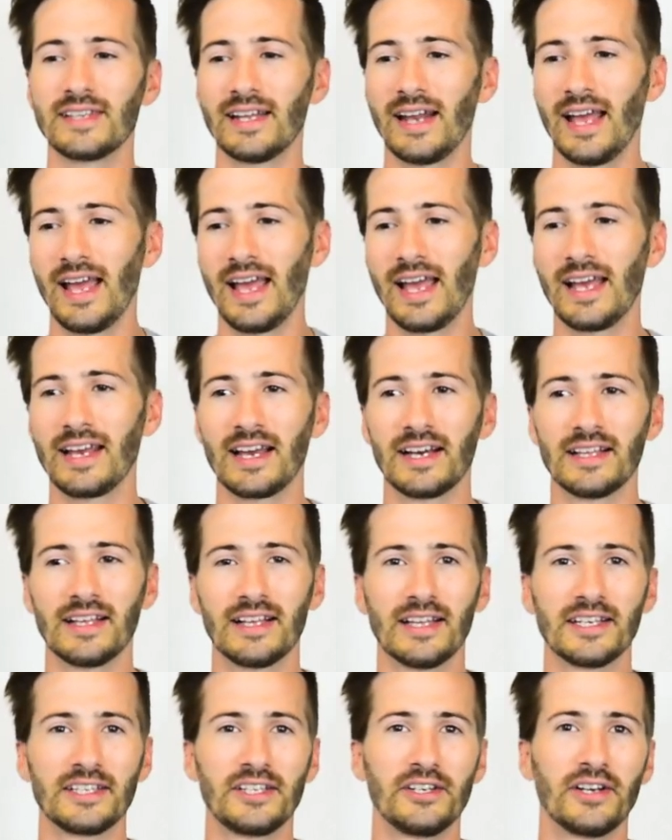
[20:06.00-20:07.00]
said, hey,
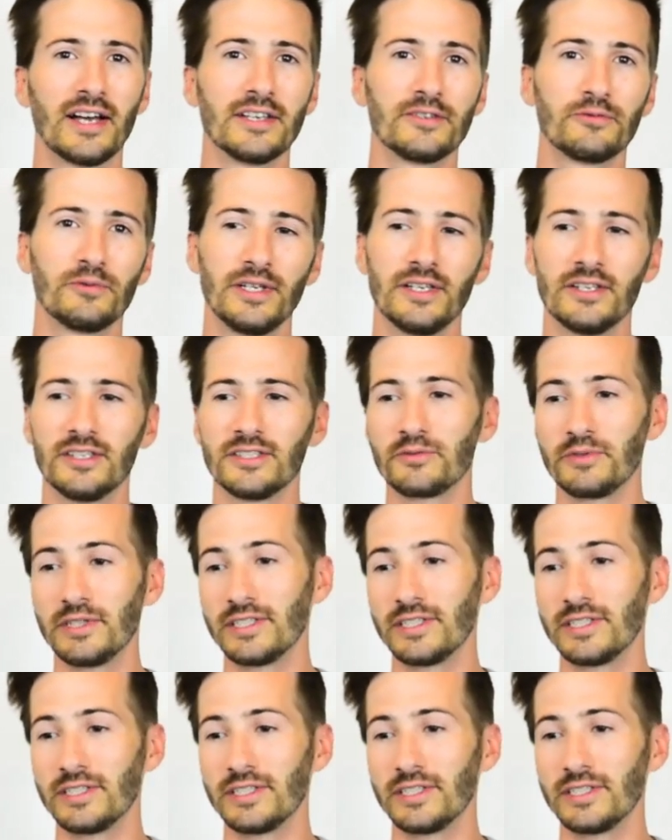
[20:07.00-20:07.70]
I like your guys' wheels.